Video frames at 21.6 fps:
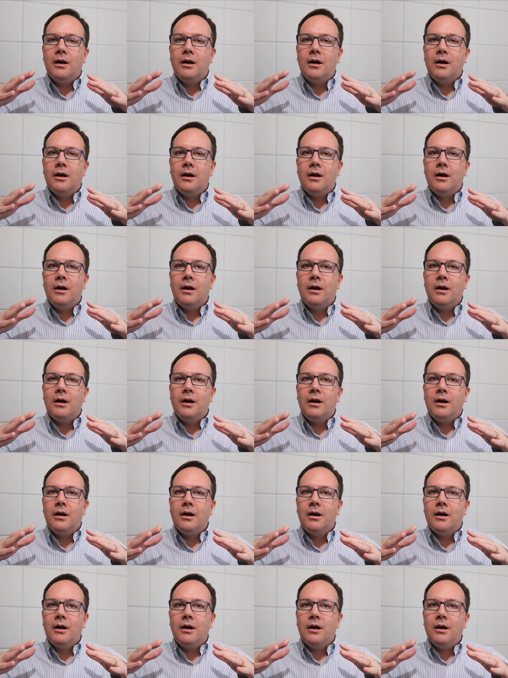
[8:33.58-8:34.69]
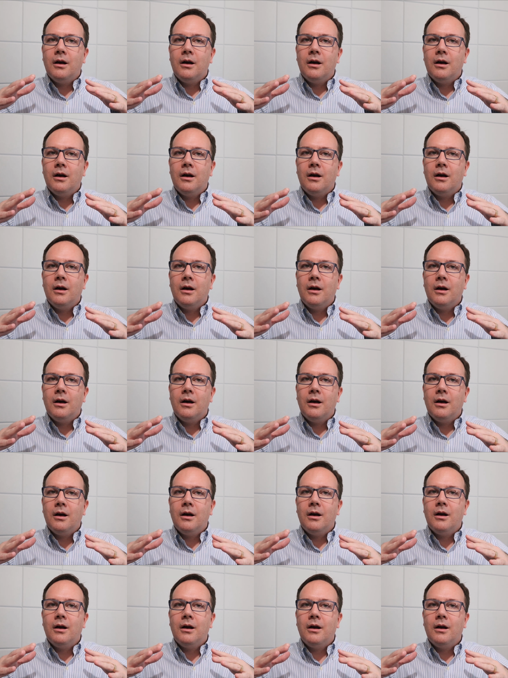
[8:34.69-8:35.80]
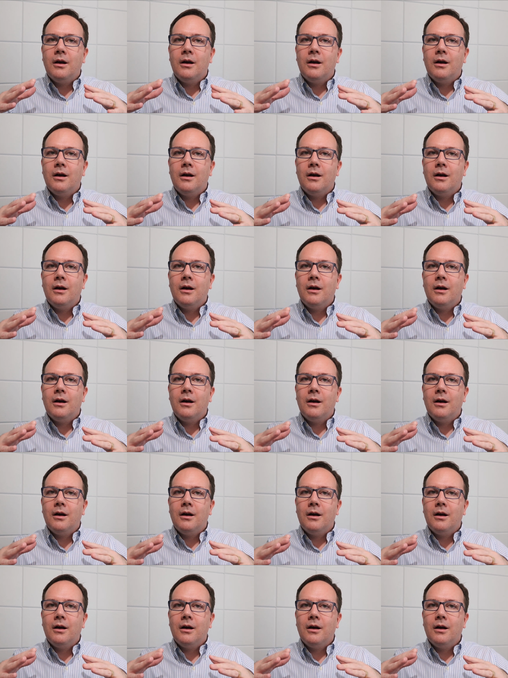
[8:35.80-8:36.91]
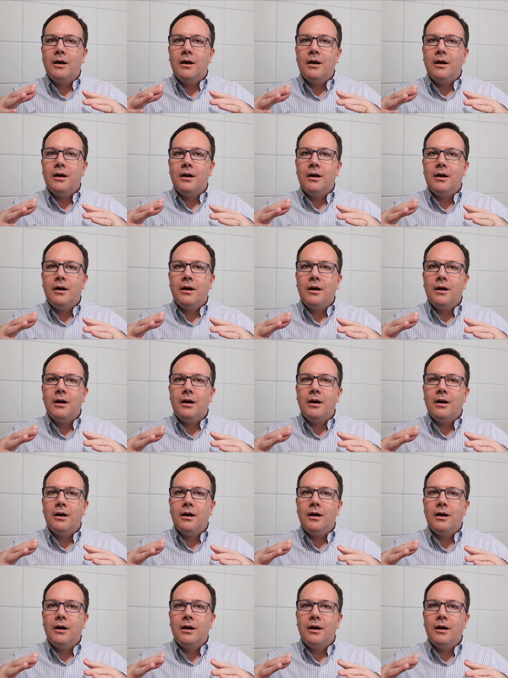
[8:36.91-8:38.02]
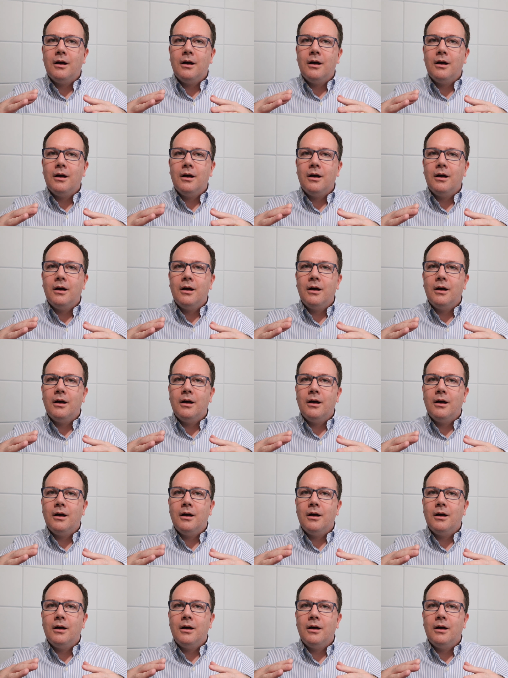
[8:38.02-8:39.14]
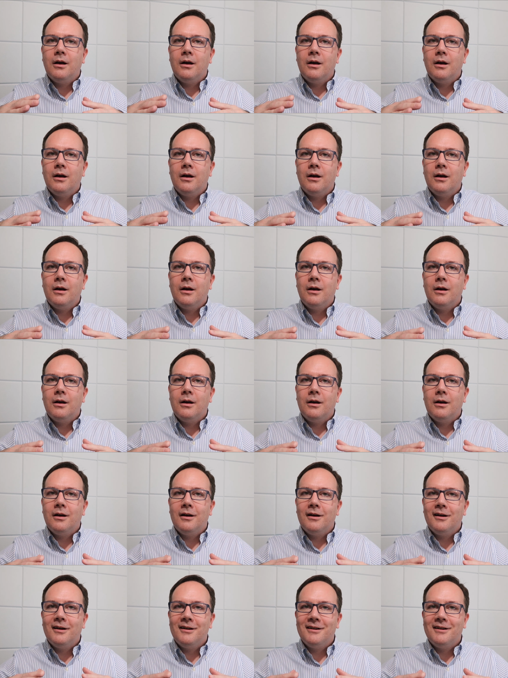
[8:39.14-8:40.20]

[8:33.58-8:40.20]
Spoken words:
(no one is talking)